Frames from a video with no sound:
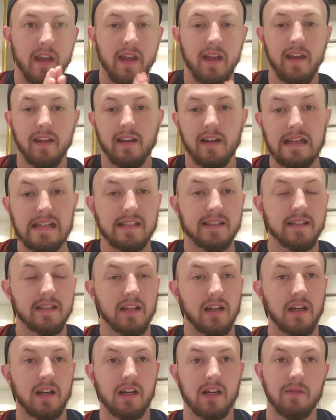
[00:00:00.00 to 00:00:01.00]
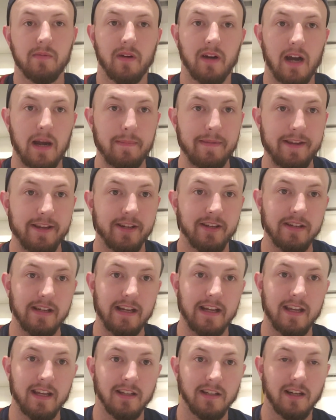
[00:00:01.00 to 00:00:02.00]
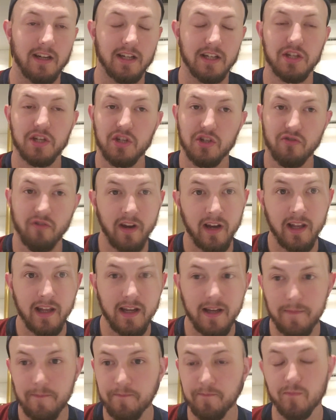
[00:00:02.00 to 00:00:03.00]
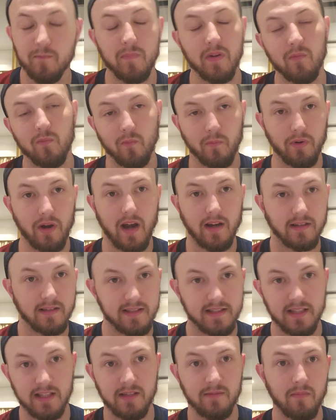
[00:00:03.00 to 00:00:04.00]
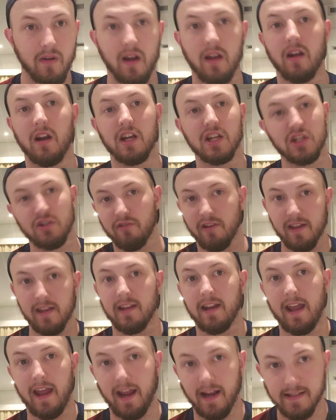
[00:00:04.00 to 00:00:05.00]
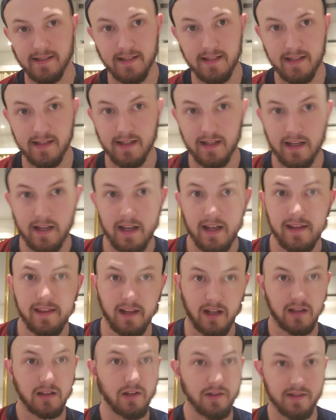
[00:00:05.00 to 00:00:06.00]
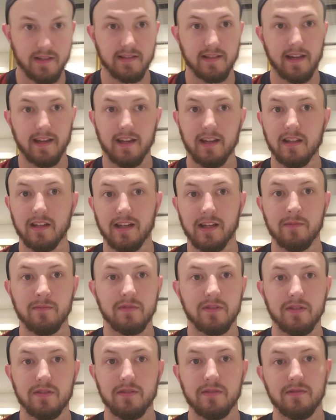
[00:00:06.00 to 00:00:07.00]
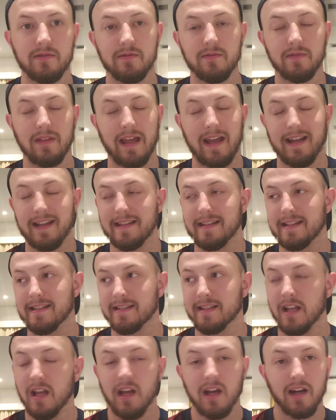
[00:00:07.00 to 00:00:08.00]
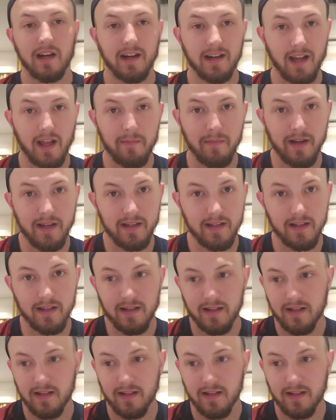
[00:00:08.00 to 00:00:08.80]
Hey guys, I'm here in Australia. Been practicing my Australian accent. The closest I can come to that is "G'day, mate."